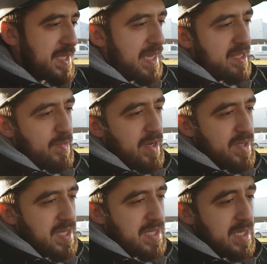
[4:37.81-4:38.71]
said about
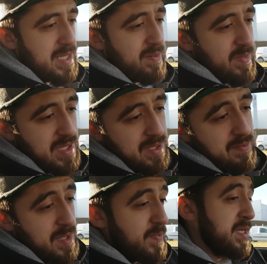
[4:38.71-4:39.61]
this system. It's
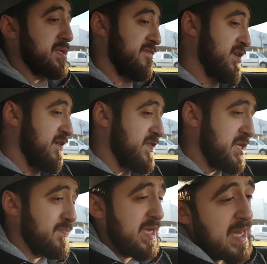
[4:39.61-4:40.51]
responsive, you have
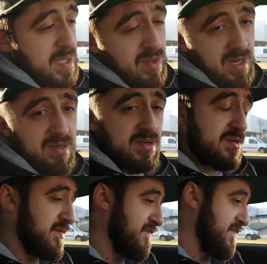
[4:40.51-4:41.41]
GPS, you can
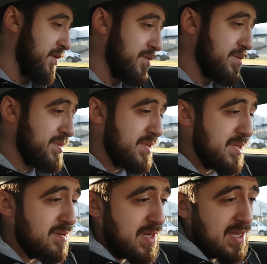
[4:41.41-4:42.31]
connect your phone,
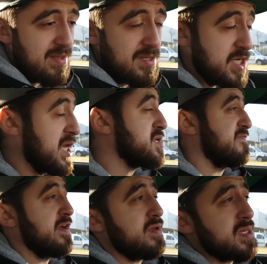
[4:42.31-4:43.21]
you can change
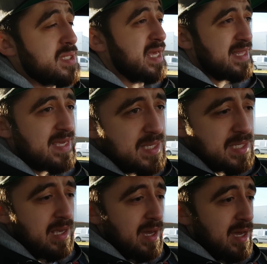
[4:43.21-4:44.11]
various
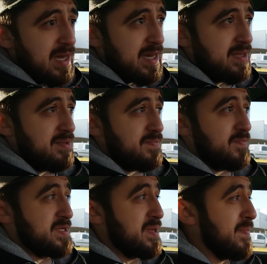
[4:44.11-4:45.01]
settings. And,
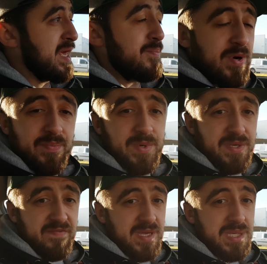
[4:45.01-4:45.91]
well, the main purpose
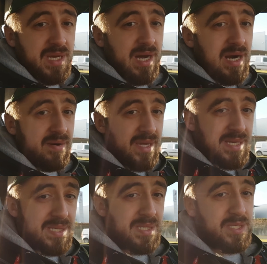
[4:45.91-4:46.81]
of this car
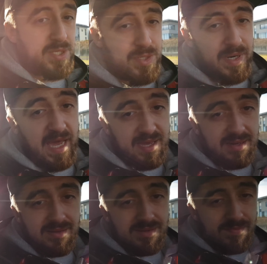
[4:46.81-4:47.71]
is
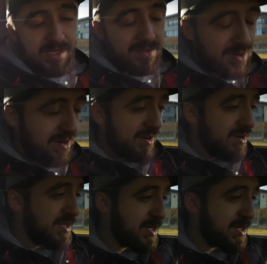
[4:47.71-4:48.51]
track. I mean, go on the